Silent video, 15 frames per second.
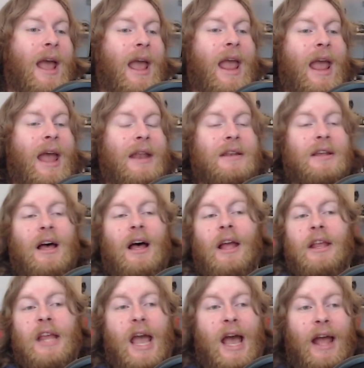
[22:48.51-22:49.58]
And uh,
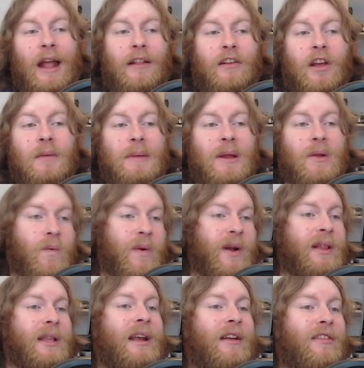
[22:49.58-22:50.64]
yeah, it's going going to be
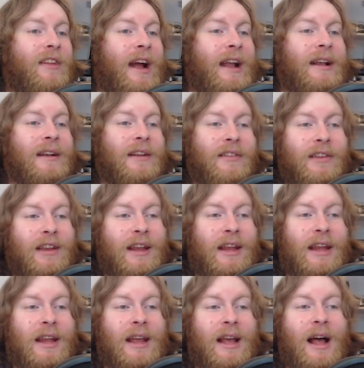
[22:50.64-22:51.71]
really exciting to
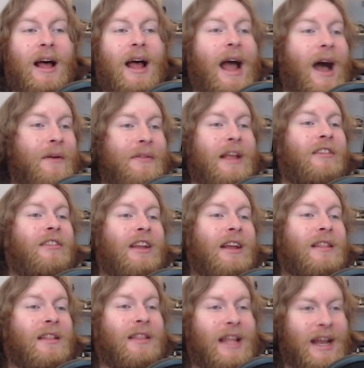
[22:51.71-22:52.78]
see uh, how they
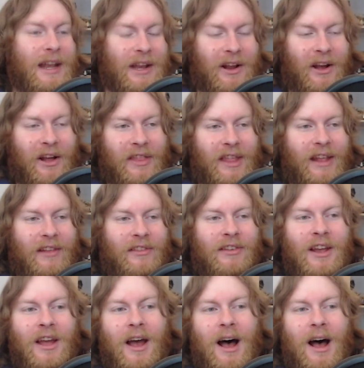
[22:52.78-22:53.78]
stick the landing on this.